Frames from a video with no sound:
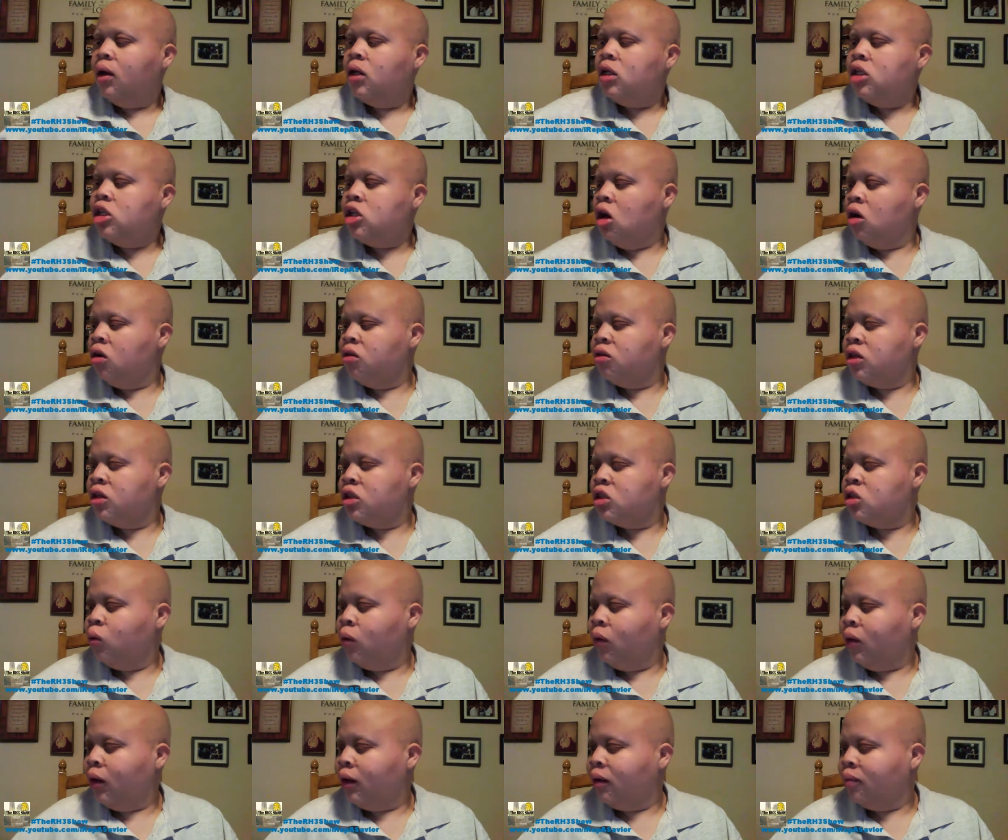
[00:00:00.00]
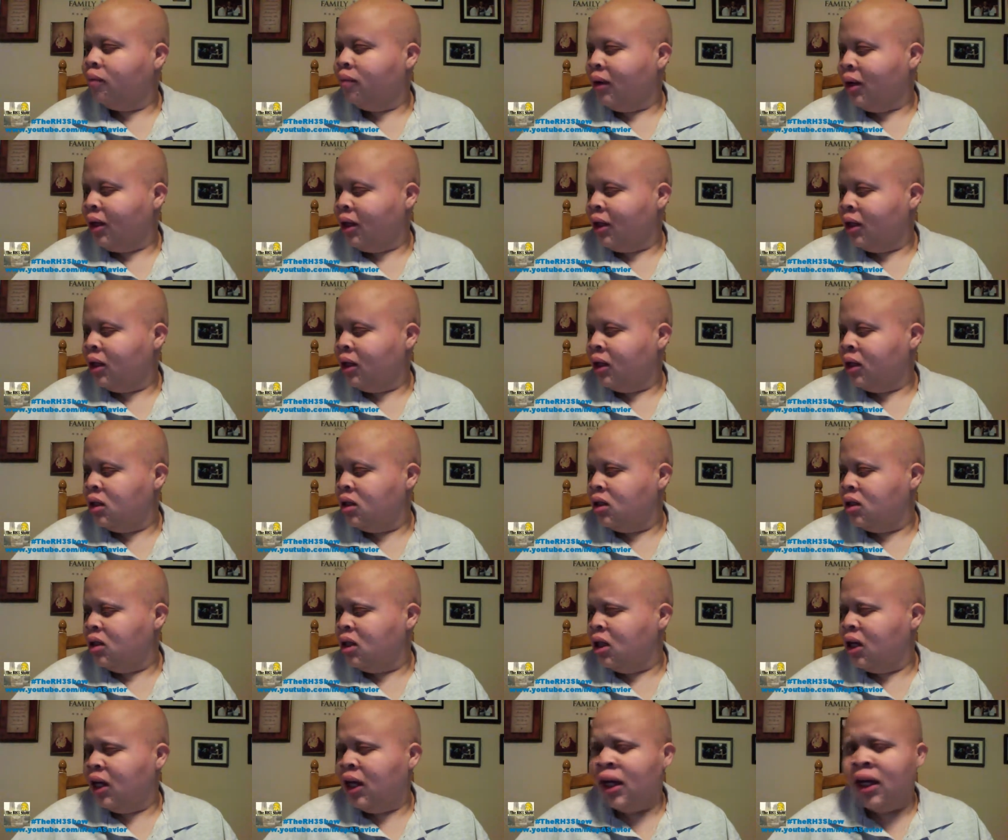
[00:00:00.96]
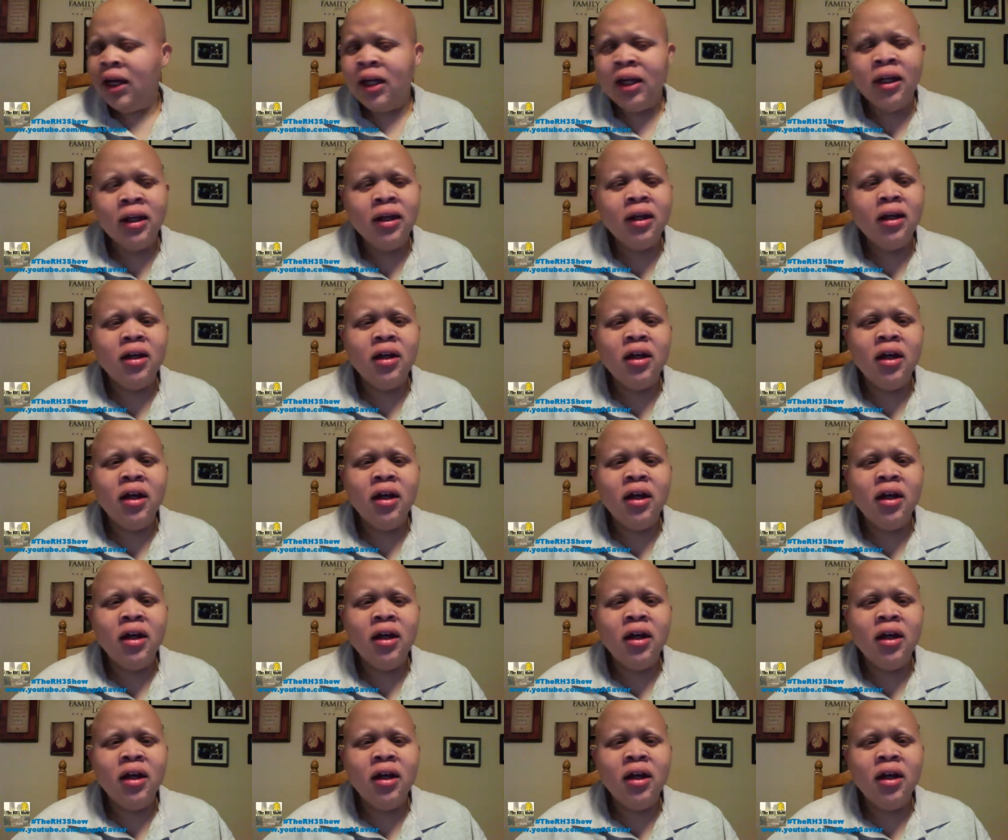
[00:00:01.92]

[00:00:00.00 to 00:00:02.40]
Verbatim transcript: told this one man, and and